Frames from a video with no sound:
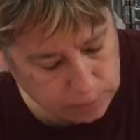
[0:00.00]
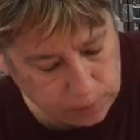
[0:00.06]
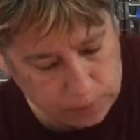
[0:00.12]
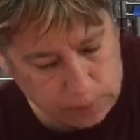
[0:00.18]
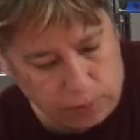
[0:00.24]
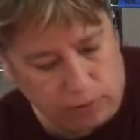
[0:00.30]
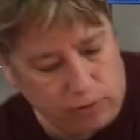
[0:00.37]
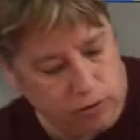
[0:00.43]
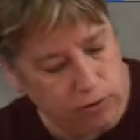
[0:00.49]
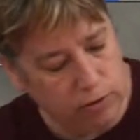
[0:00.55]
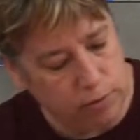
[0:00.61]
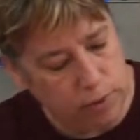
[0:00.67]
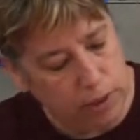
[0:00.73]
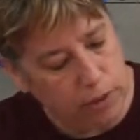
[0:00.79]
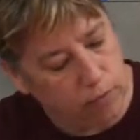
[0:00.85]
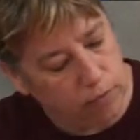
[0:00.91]
people visit
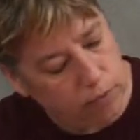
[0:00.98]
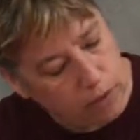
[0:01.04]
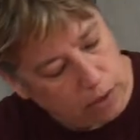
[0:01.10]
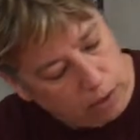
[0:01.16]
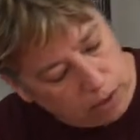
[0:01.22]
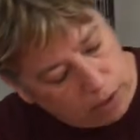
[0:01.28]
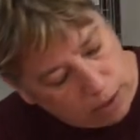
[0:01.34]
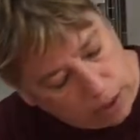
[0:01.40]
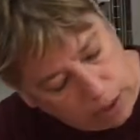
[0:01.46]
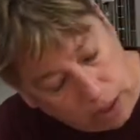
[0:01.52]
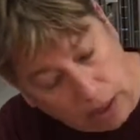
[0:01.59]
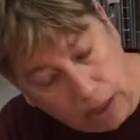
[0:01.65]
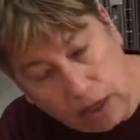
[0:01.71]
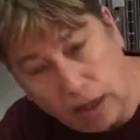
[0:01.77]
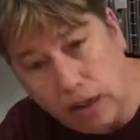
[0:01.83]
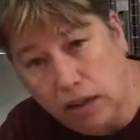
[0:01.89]
me,
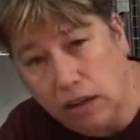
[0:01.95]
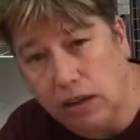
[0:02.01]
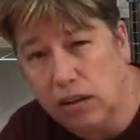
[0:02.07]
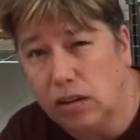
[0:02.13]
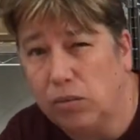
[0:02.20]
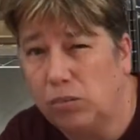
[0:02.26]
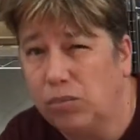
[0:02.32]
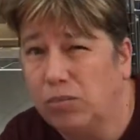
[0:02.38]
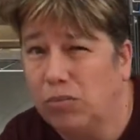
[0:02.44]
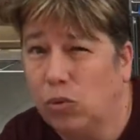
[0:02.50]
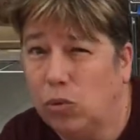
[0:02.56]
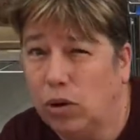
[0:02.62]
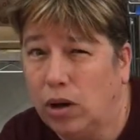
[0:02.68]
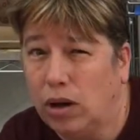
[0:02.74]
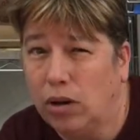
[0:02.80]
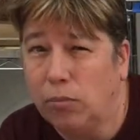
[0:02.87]
and
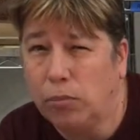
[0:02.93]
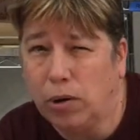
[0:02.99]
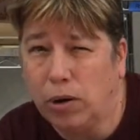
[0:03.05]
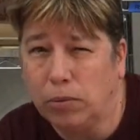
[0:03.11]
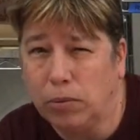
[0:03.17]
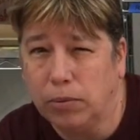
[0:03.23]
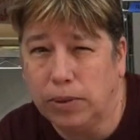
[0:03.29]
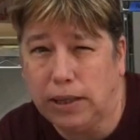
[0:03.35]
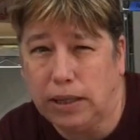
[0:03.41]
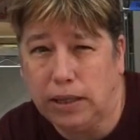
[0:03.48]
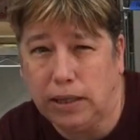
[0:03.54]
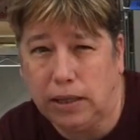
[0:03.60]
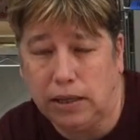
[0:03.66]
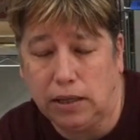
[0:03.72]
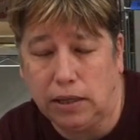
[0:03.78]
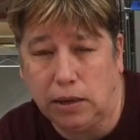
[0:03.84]
I'll probably
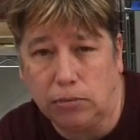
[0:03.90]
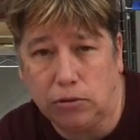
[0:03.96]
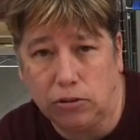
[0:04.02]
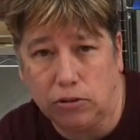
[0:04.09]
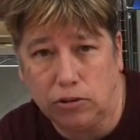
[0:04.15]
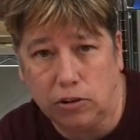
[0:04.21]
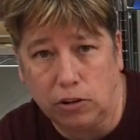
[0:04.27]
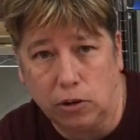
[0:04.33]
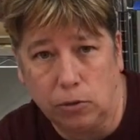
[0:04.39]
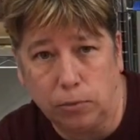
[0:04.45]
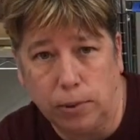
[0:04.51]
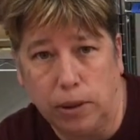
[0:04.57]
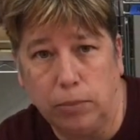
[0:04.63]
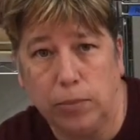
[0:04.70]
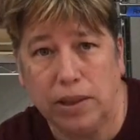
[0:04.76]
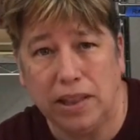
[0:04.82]
clean it up just a little
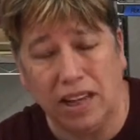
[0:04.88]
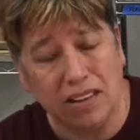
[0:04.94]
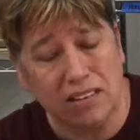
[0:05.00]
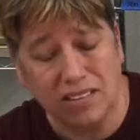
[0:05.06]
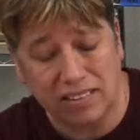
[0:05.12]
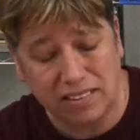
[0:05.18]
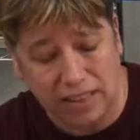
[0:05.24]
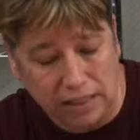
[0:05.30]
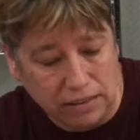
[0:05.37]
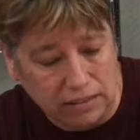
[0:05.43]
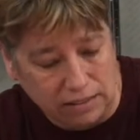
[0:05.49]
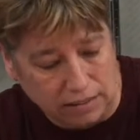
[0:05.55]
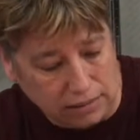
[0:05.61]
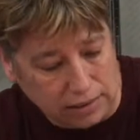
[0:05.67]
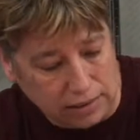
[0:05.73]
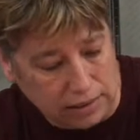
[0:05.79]
bit, but that's
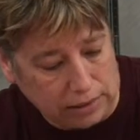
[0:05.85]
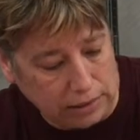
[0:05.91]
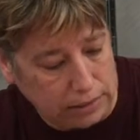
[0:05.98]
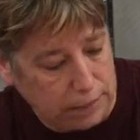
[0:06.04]
stenciling.